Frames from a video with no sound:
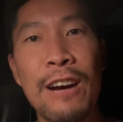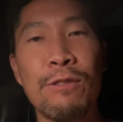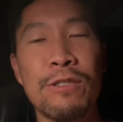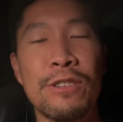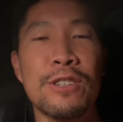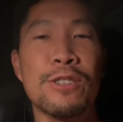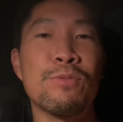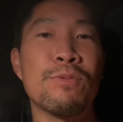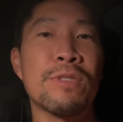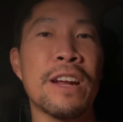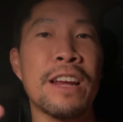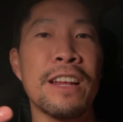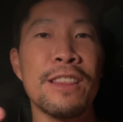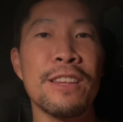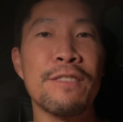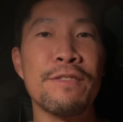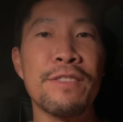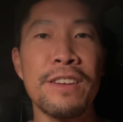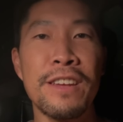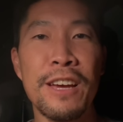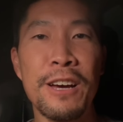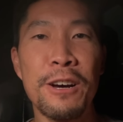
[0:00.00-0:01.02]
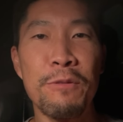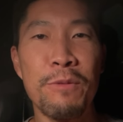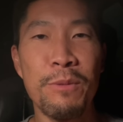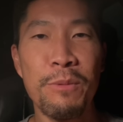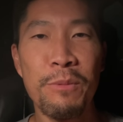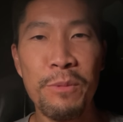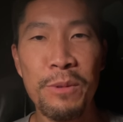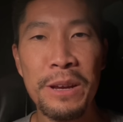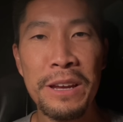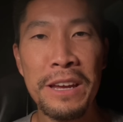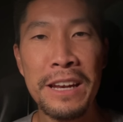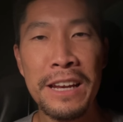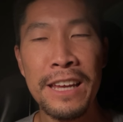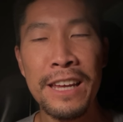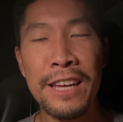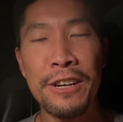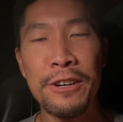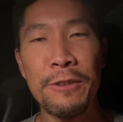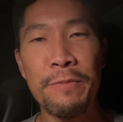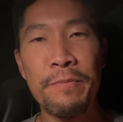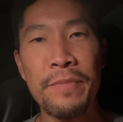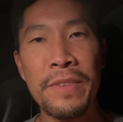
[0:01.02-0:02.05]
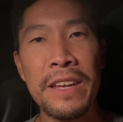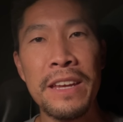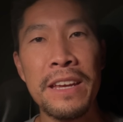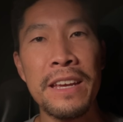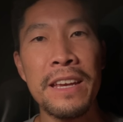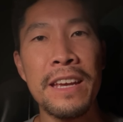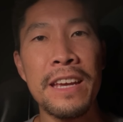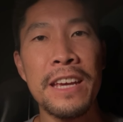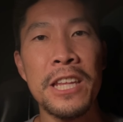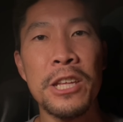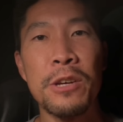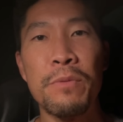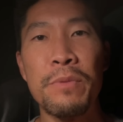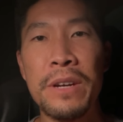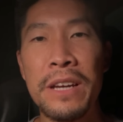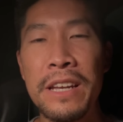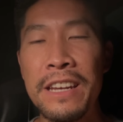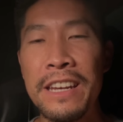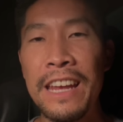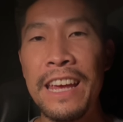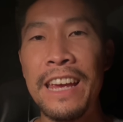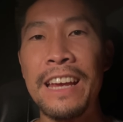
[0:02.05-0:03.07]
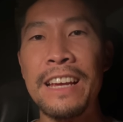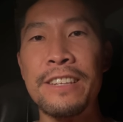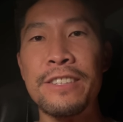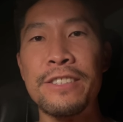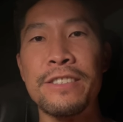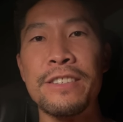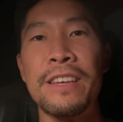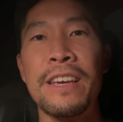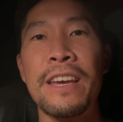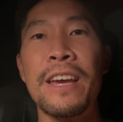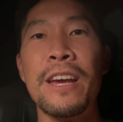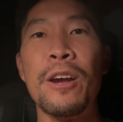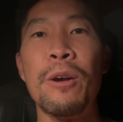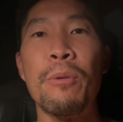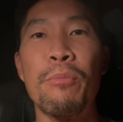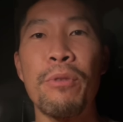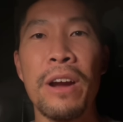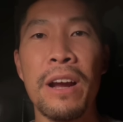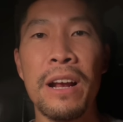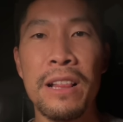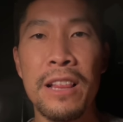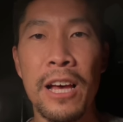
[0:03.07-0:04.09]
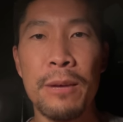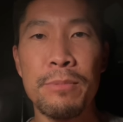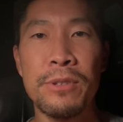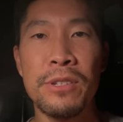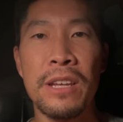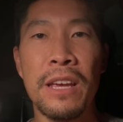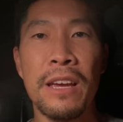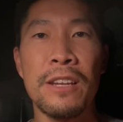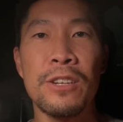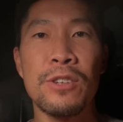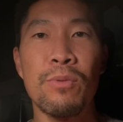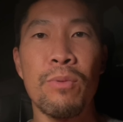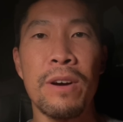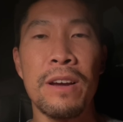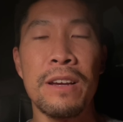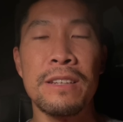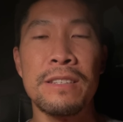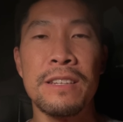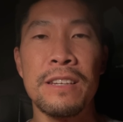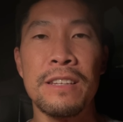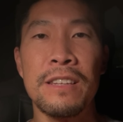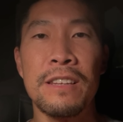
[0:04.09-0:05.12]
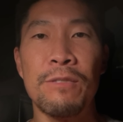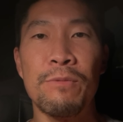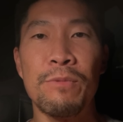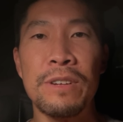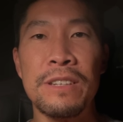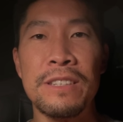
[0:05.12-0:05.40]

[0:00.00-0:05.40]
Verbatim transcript: which is what I love to yell when we get a kill. And if we get an ace, Brant claps his hand twice and then we